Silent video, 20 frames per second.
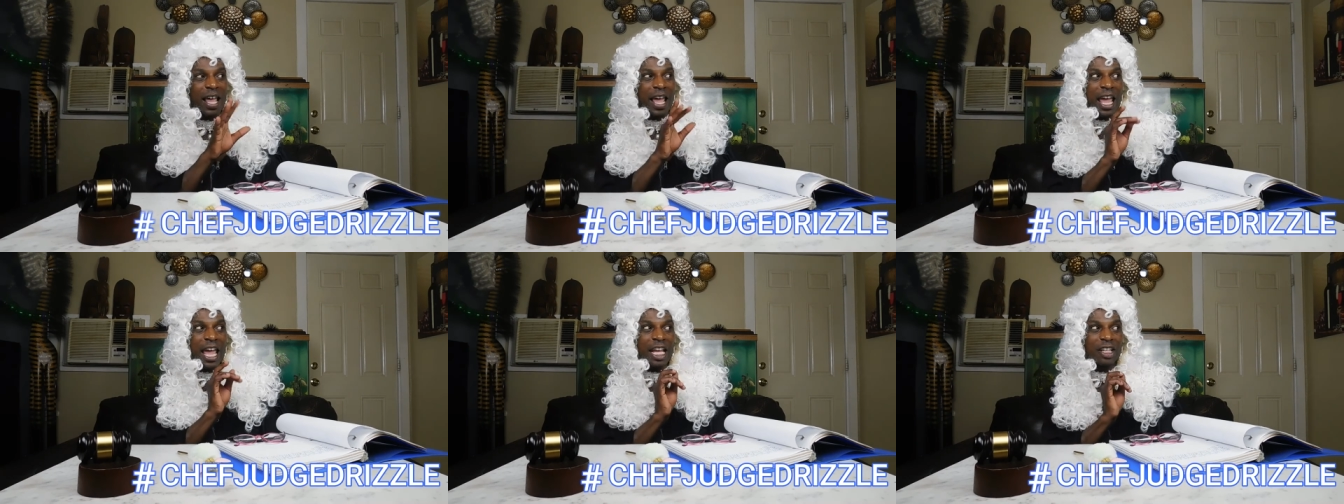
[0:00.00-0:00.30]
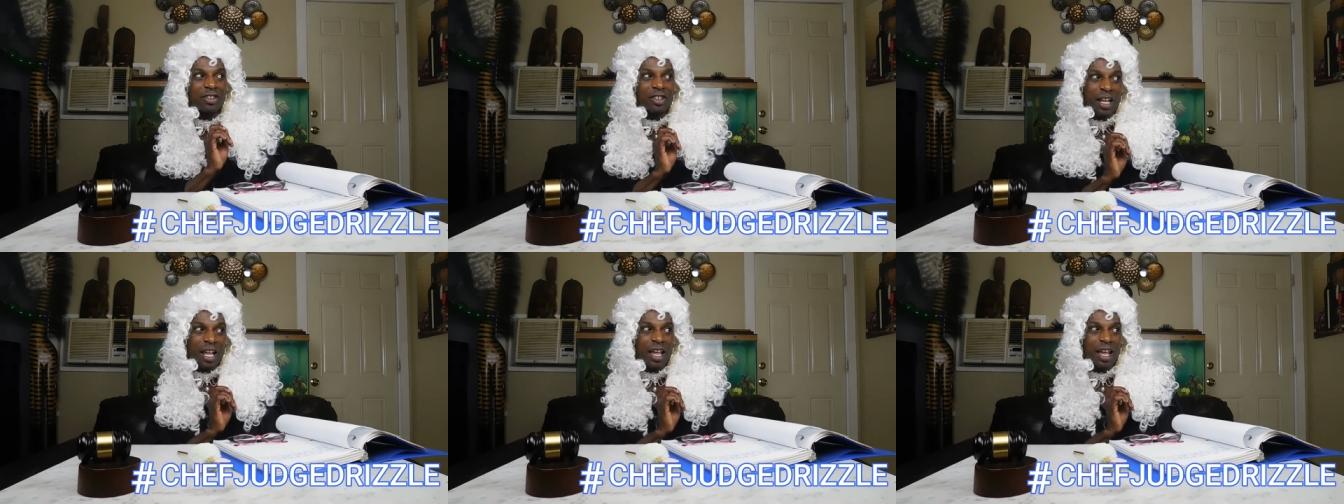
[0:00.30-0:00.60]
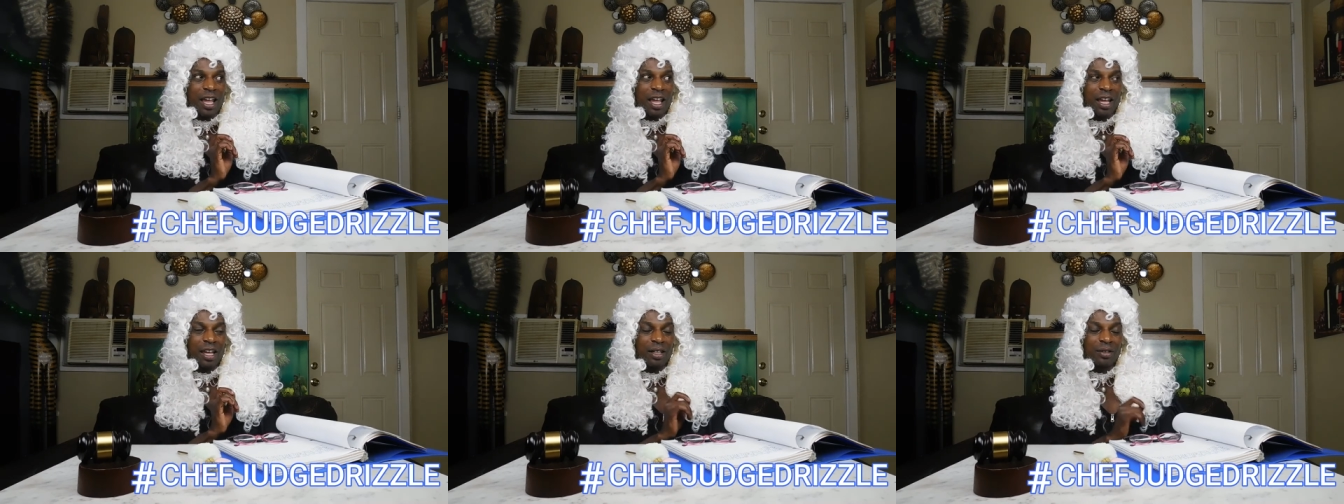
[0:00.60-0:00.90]

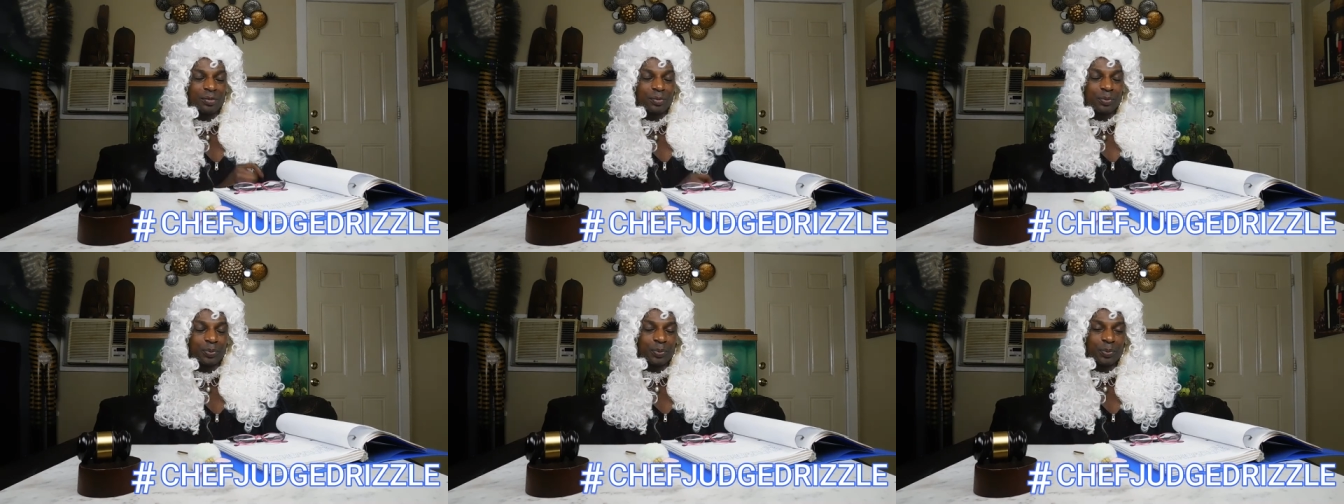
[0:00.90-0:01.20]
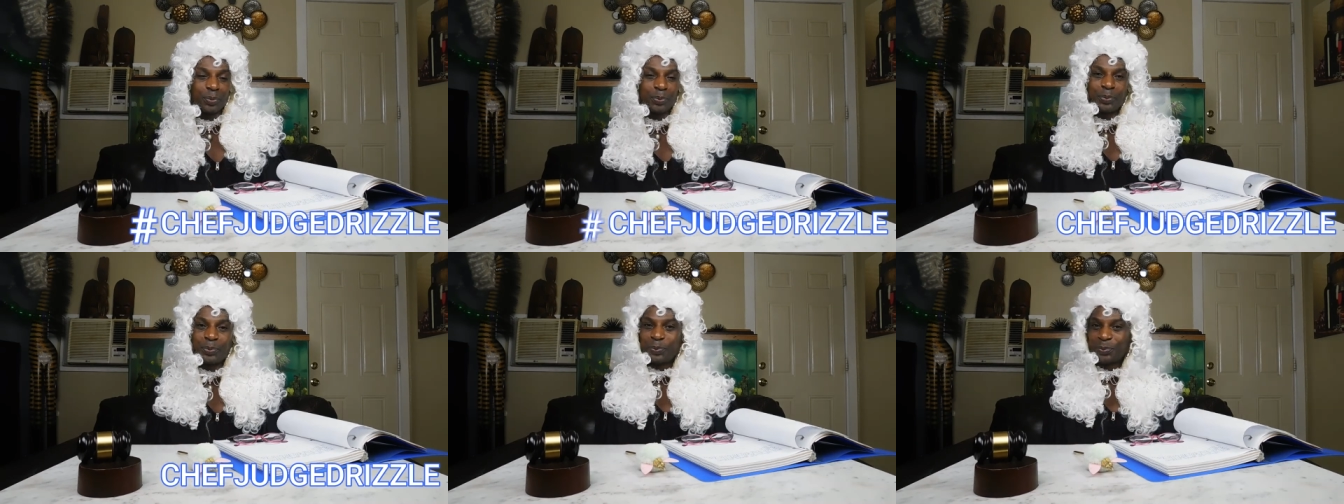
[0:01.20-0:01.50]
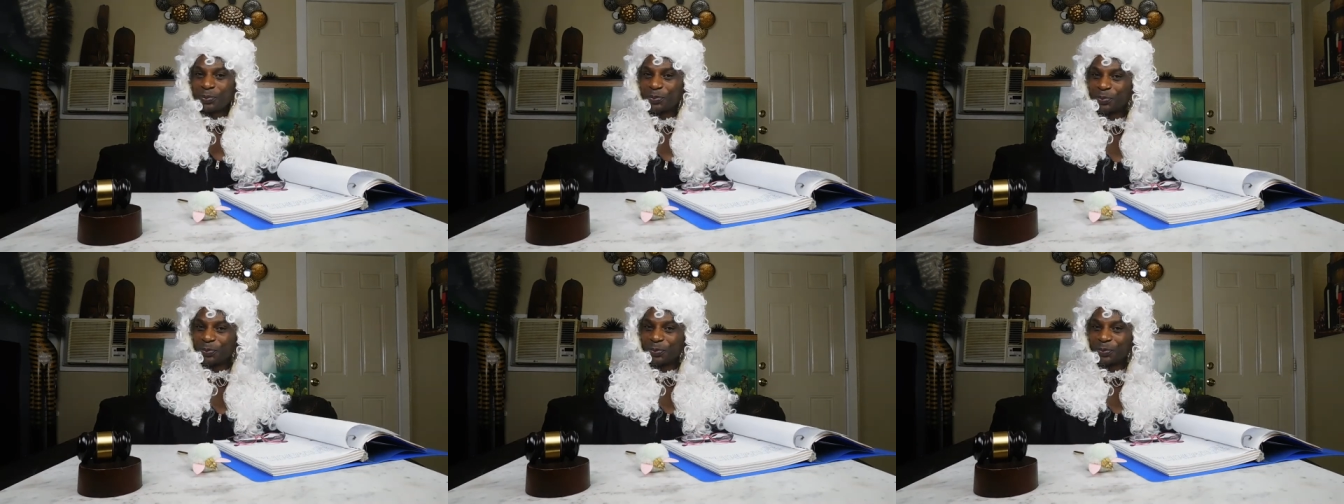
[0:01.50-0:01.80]
Hashtag.
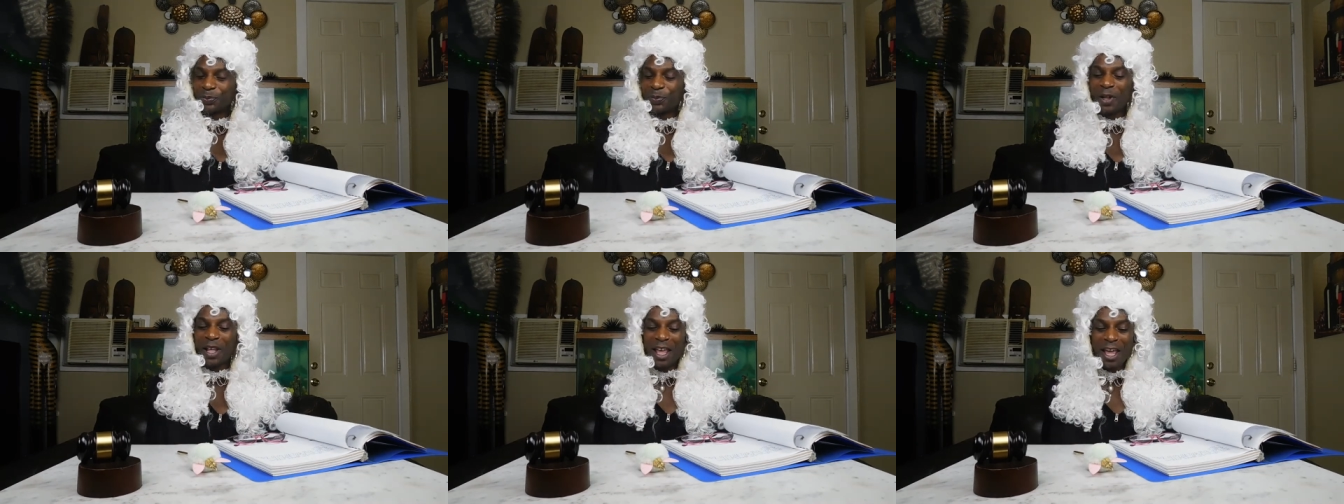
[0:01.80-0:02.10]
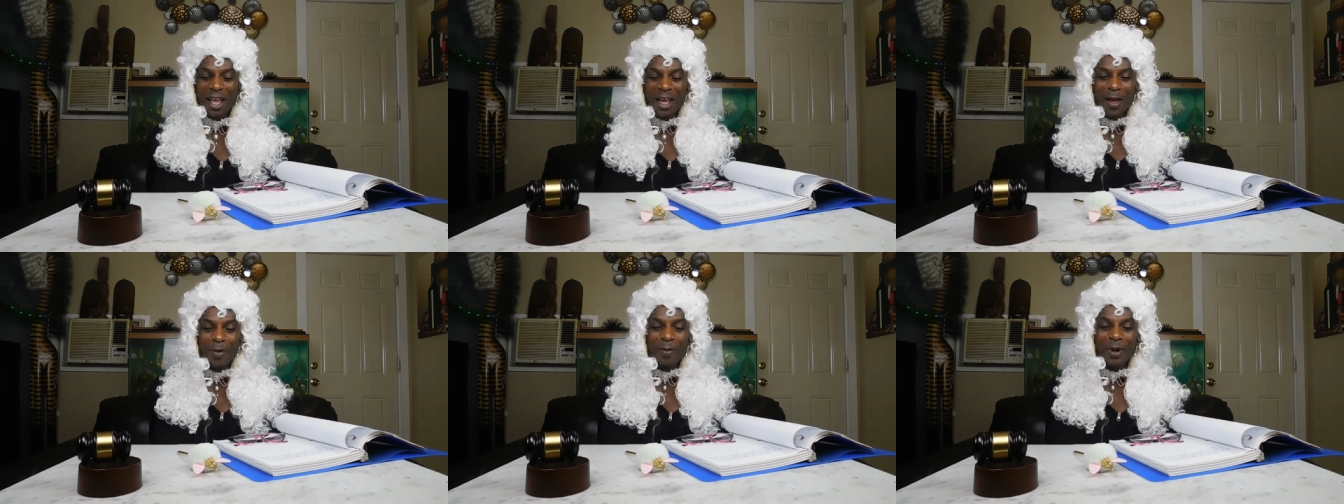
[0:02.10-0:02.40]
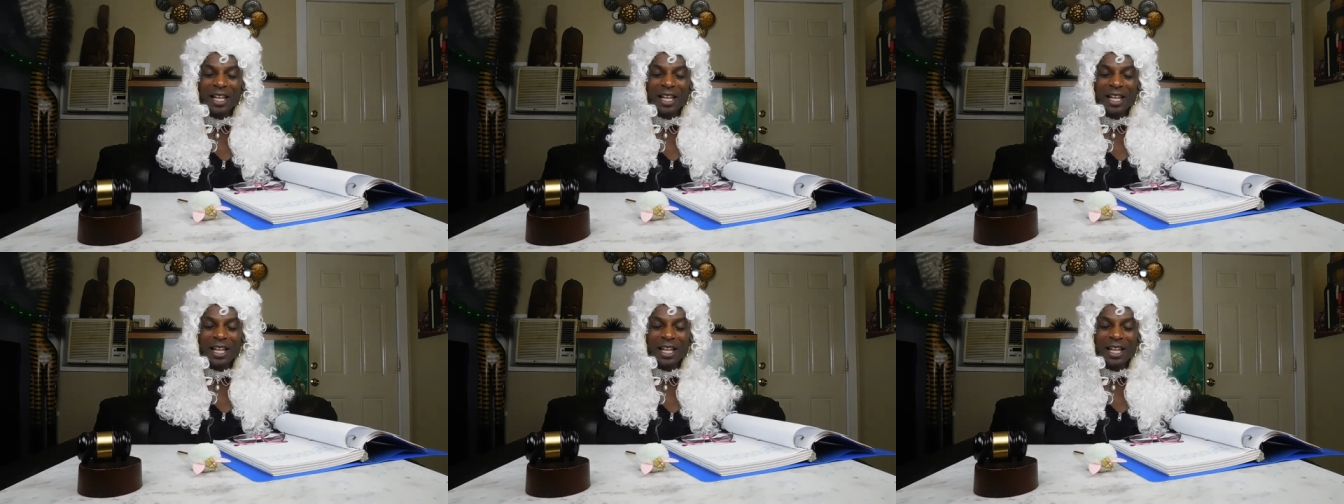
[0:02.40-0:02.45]
Mm-hmm.